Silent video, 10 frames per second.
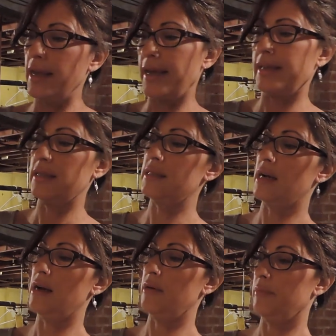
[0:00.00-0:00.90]
And
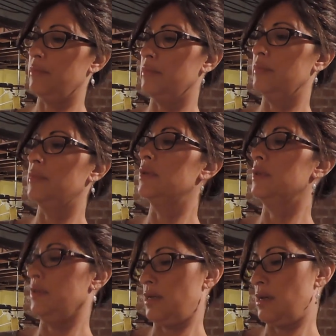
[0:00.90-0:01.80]

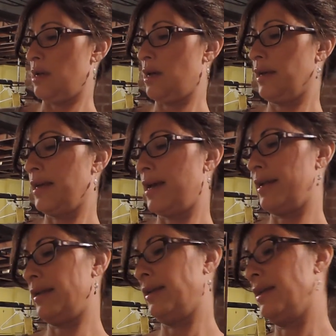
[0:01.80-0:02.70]

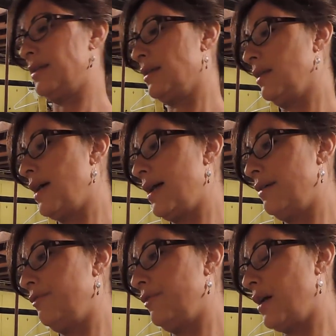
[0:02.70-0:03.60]
again, it's a
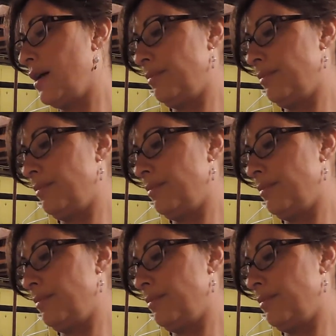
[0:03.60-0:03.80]
lot of